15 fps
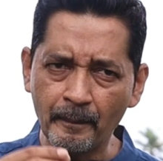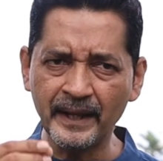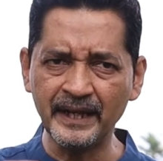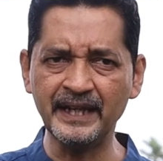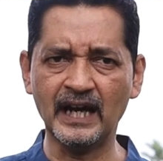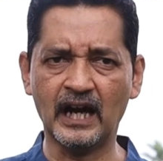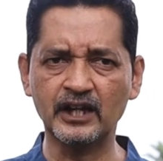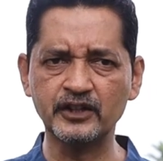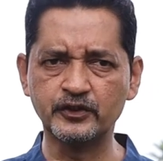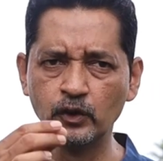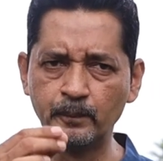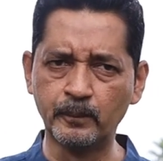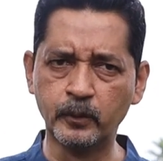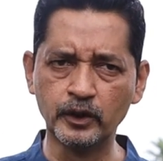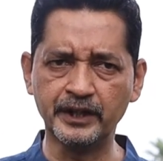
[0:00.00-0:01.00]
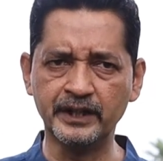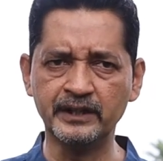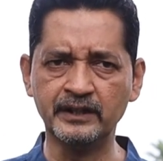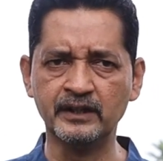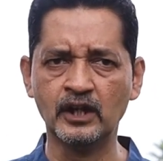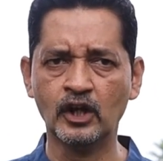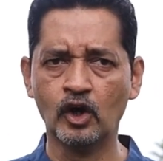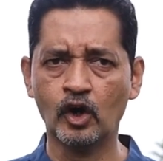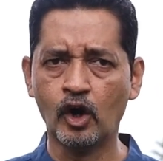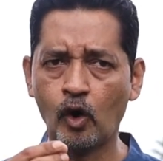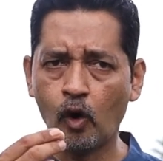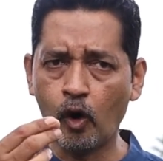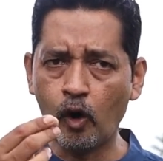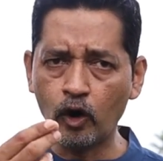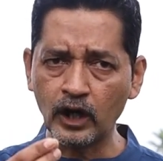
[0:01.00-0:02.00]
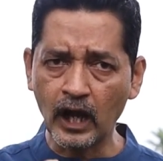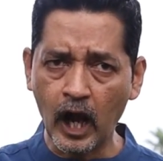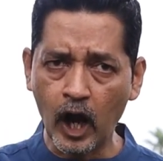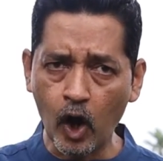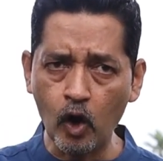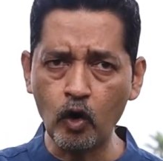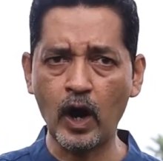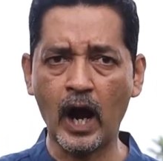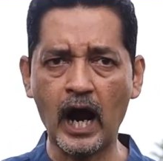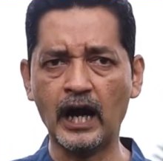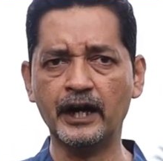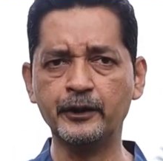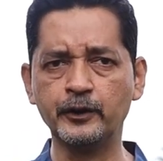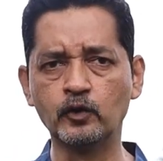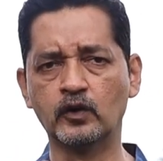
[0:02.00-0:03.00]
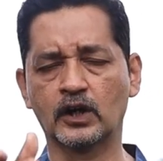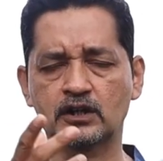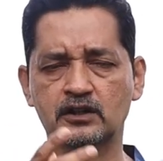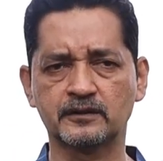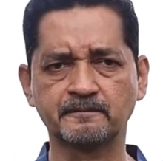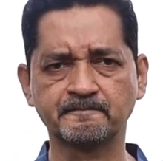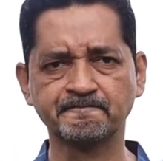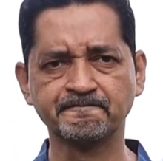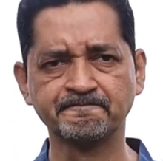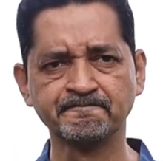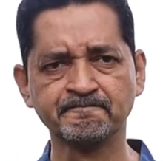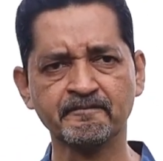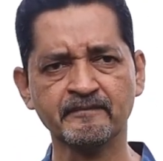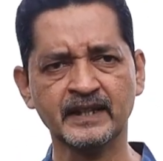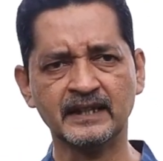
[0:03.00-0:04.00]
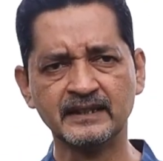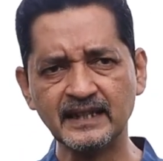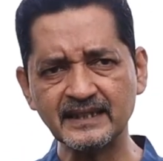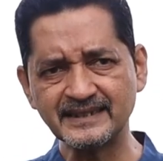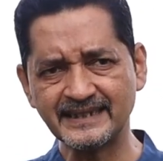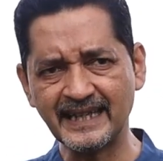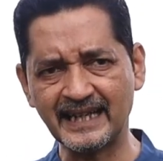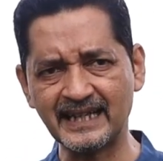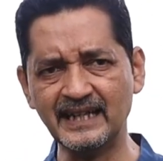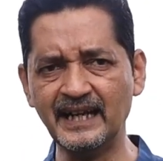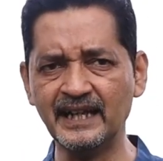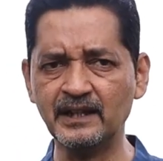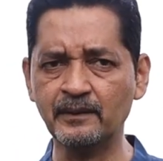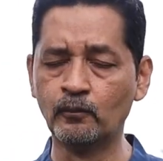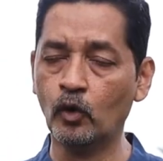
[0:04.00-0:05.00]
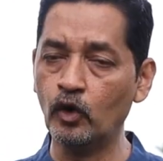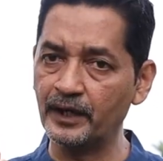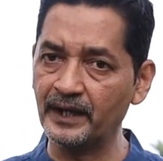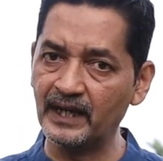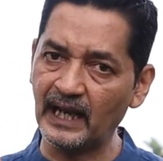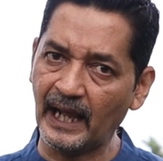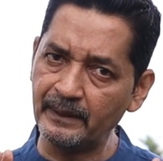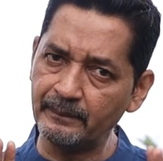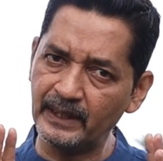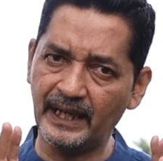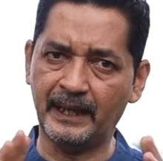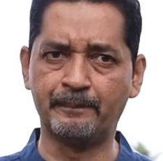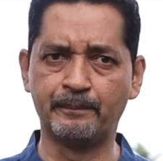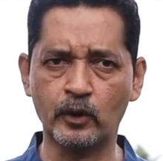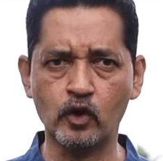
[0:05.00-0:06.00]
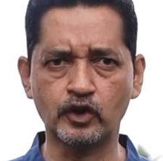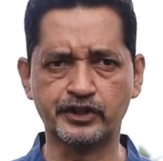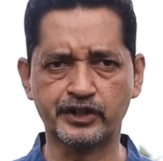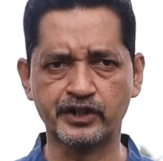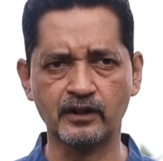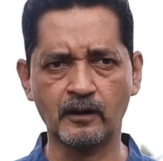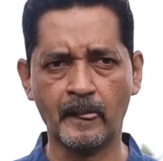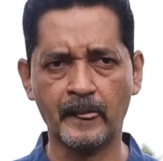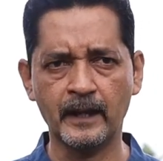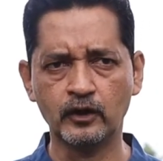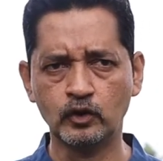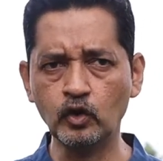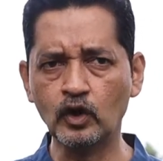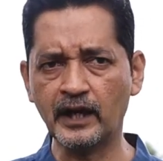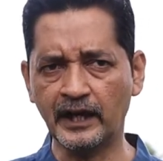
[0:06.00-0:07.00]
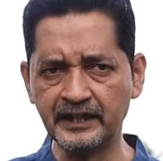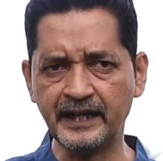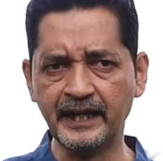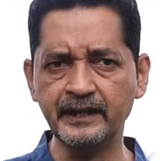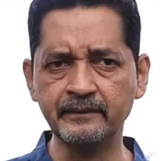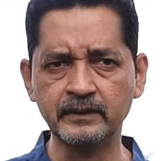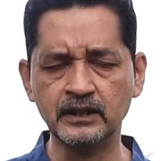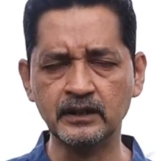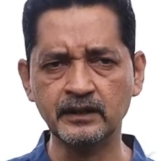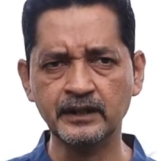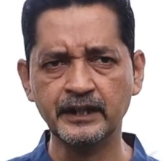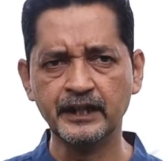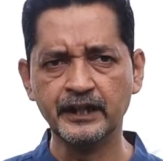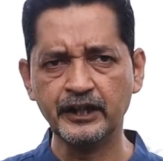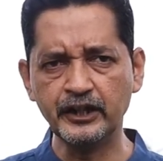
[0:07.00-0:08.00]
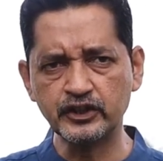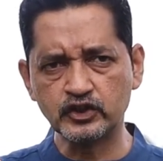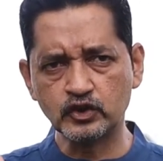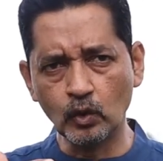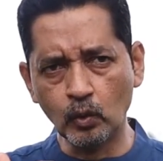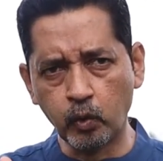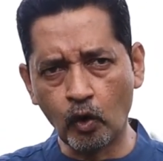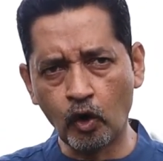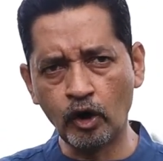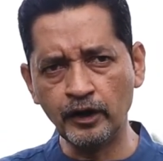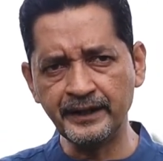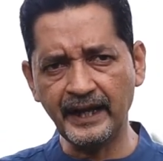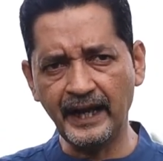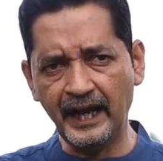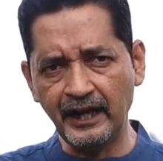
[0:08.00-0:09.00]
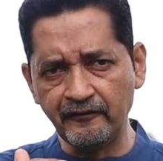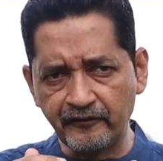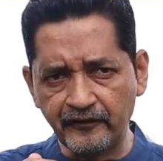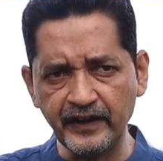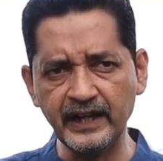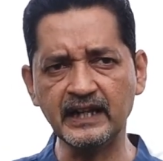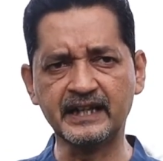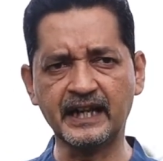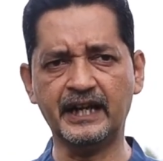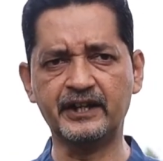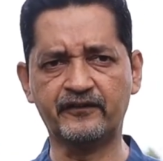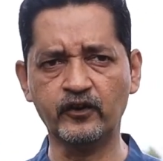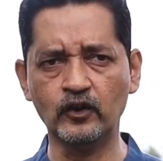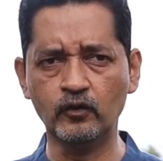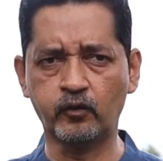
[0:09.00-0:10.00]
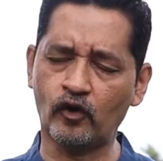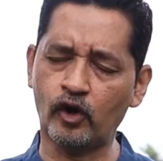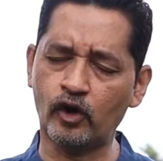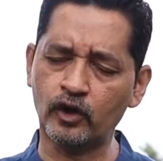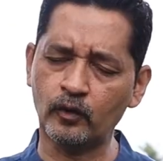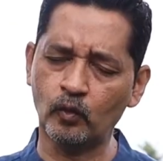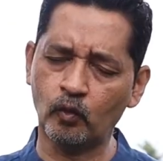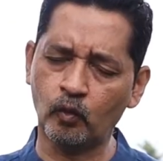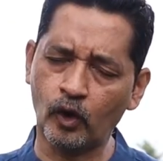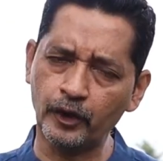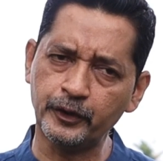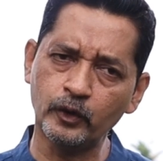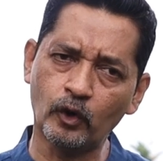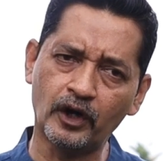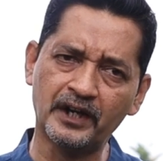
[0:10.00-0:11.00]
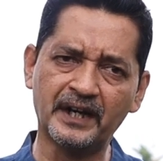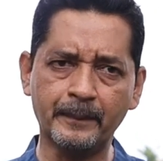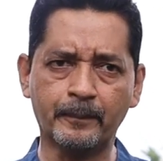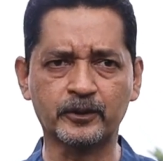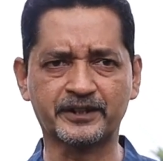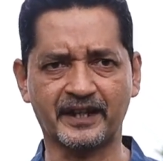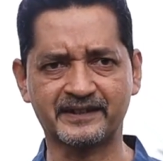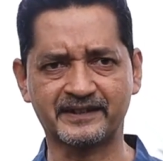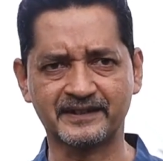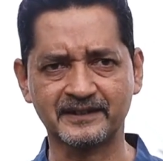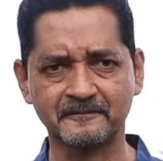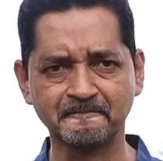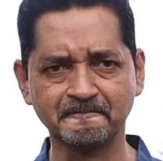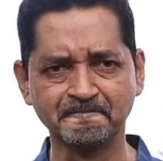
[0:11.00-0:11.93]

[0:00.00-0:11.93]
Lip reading: many hours you put in or how hard you work. The second and the more reliable approach to contentment is to want and feel grateful for what you already possess.